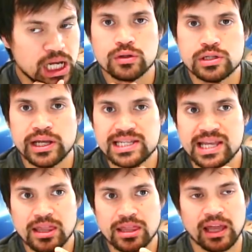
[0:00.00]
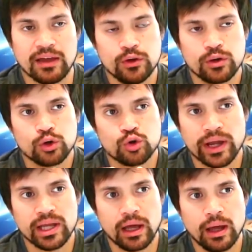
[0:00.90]
So here's the other thing if you can
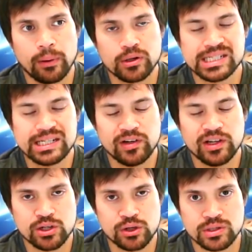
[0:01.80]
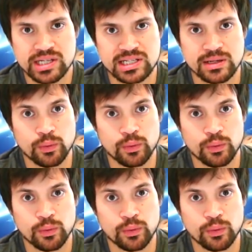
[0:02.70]
create a positively skewed system,